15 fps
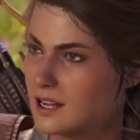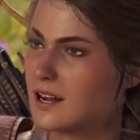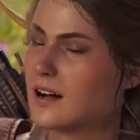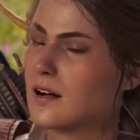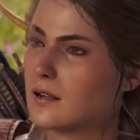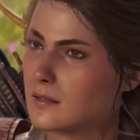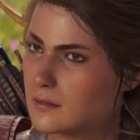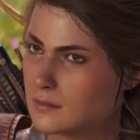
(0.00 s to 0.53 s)

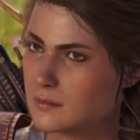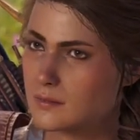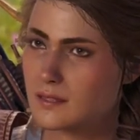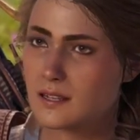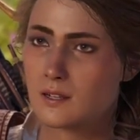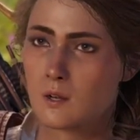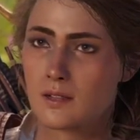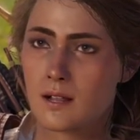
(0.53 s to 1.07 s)
Yeah.
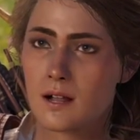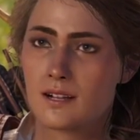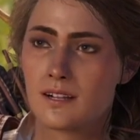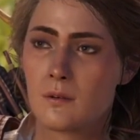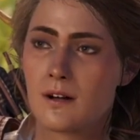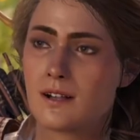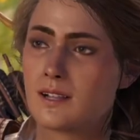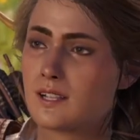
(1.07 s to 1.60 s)
You were
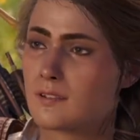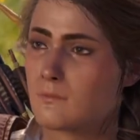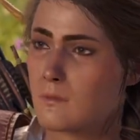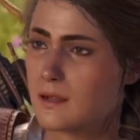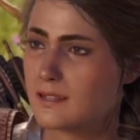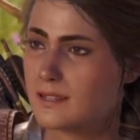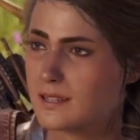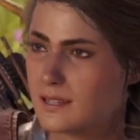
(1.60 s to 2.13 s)
talking about the
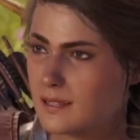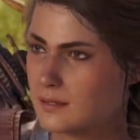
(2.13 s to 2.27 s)
shipment.